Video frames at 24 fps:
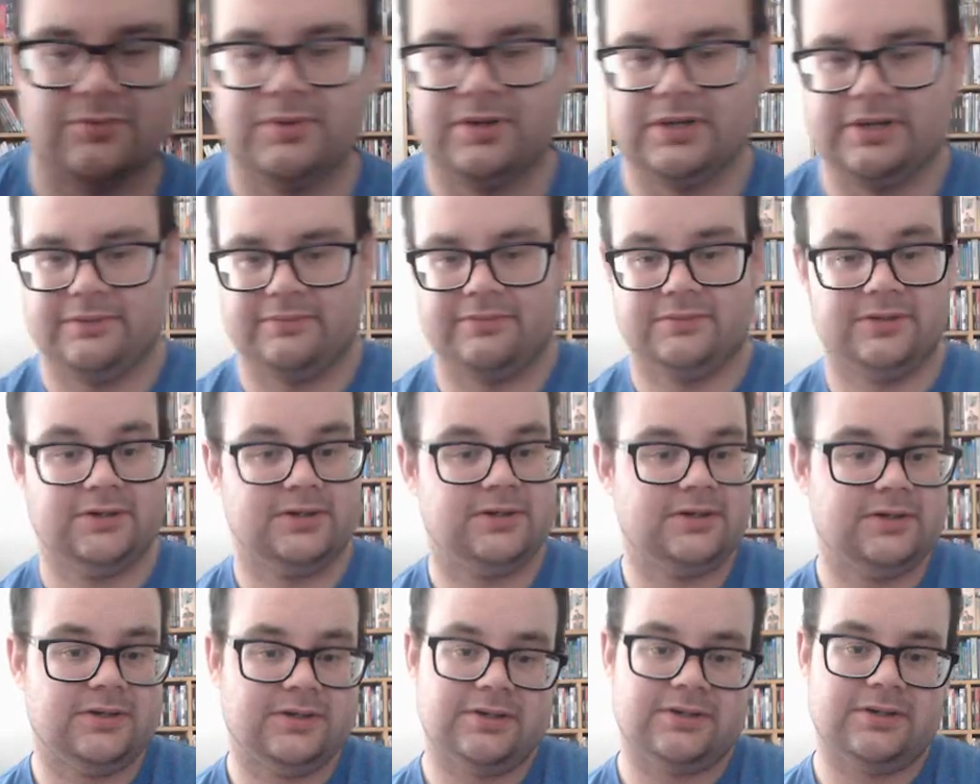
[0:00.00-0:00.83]
but
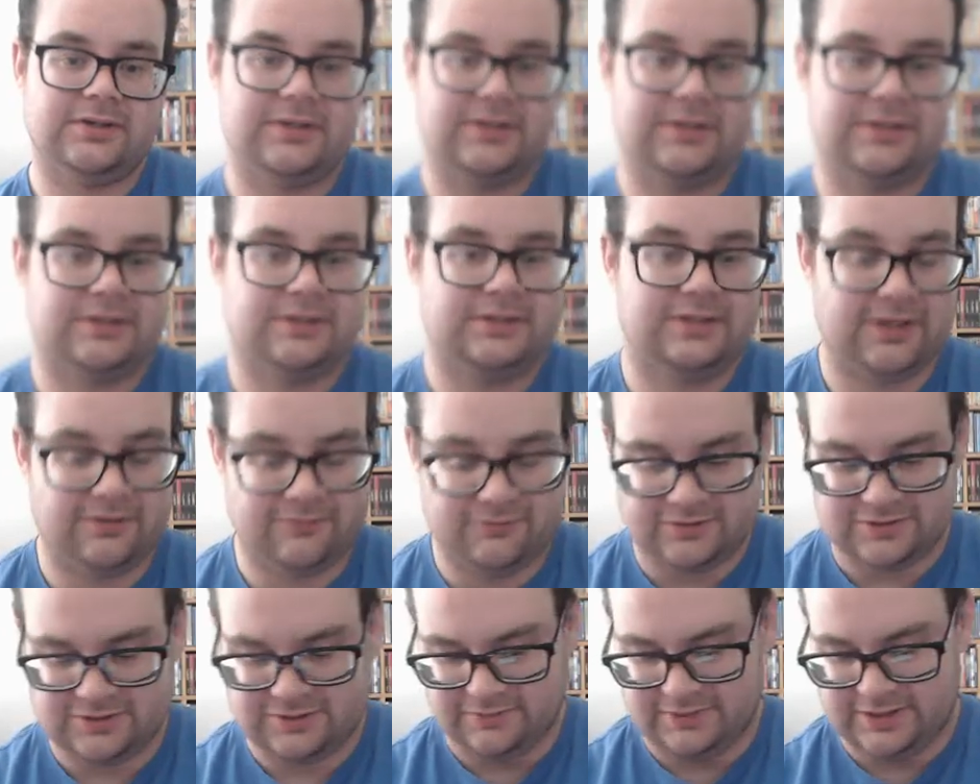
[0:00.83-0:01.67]

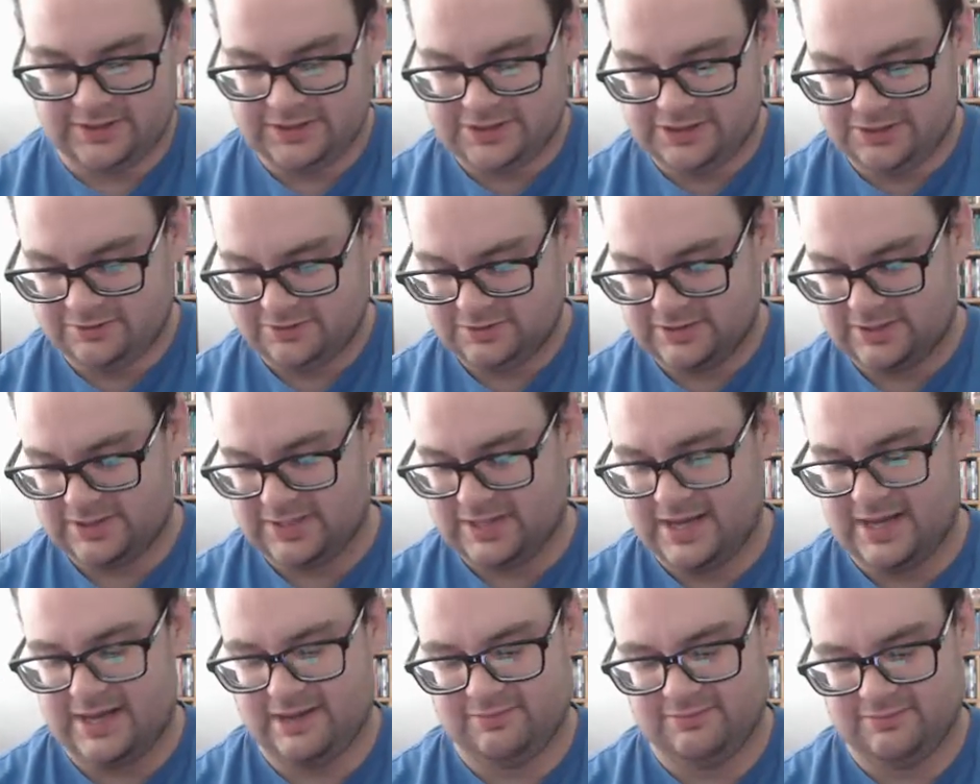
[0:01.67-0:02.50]
definitely some of the issues
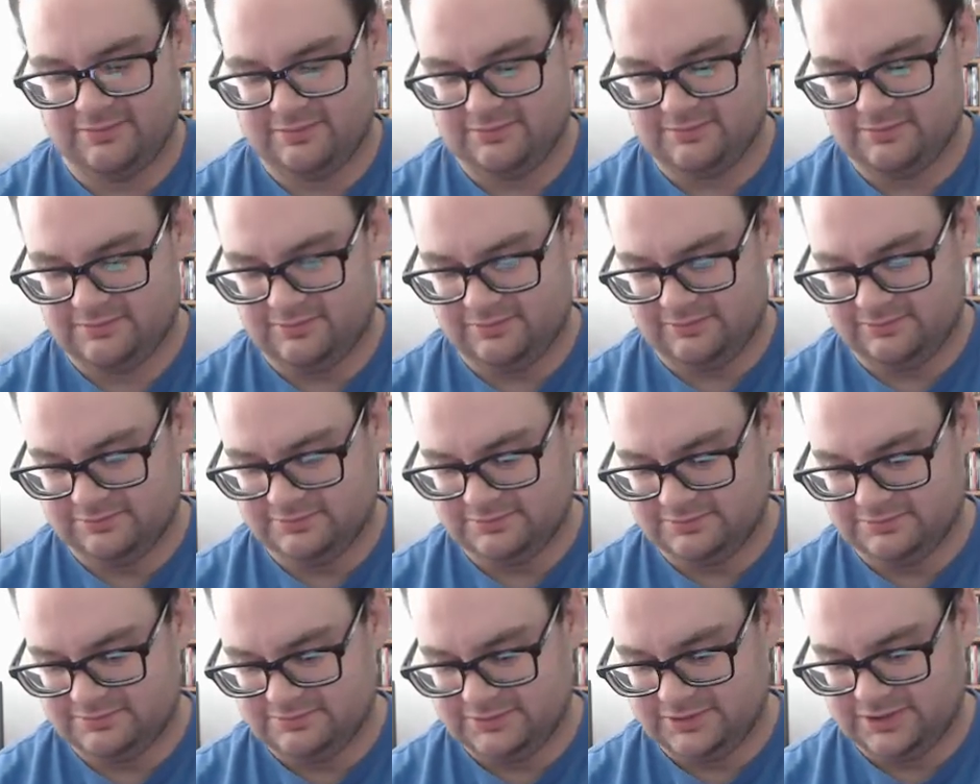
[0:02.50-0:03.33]
that,
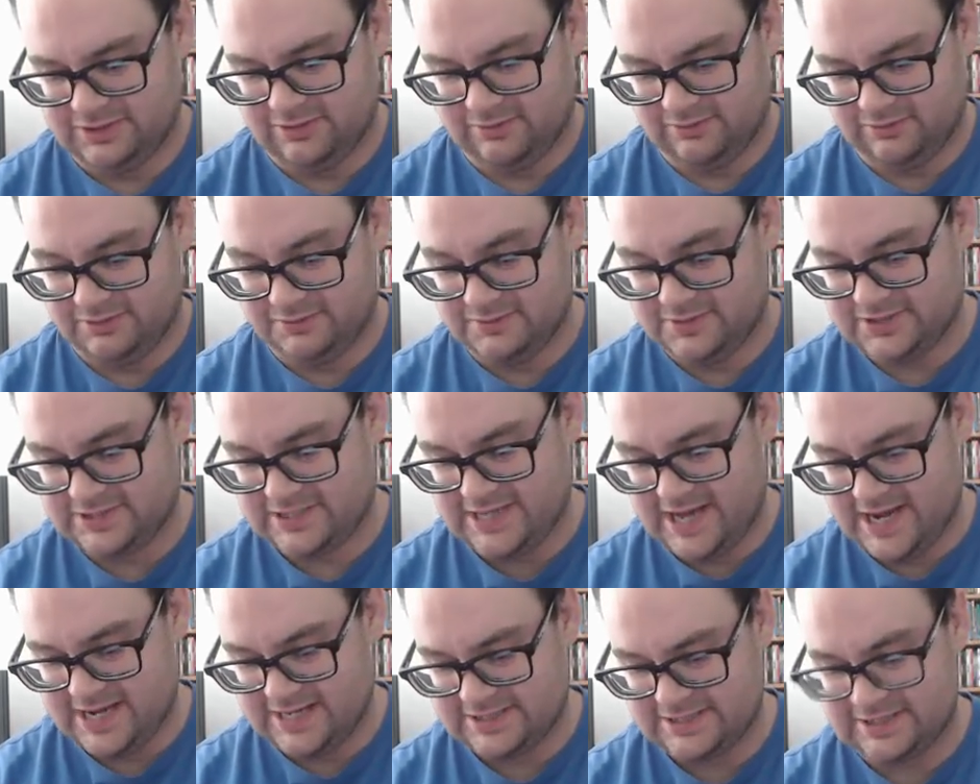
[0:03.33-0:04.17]
the
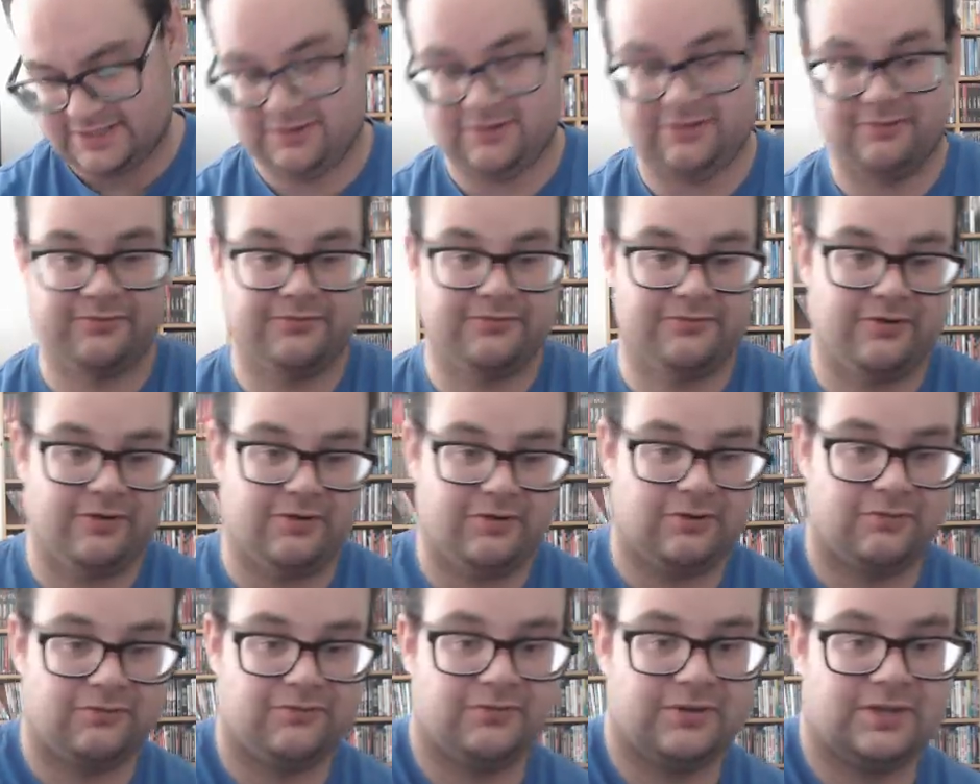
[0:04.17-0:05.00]
miscasting of
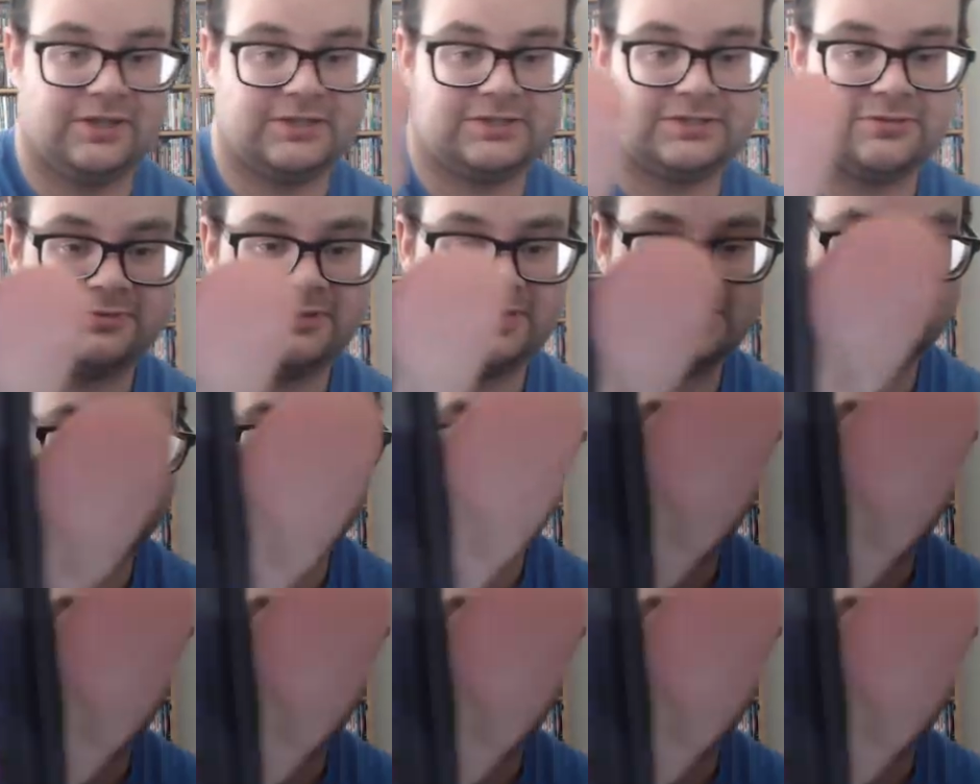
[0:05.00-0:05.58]
Arnold Falasso as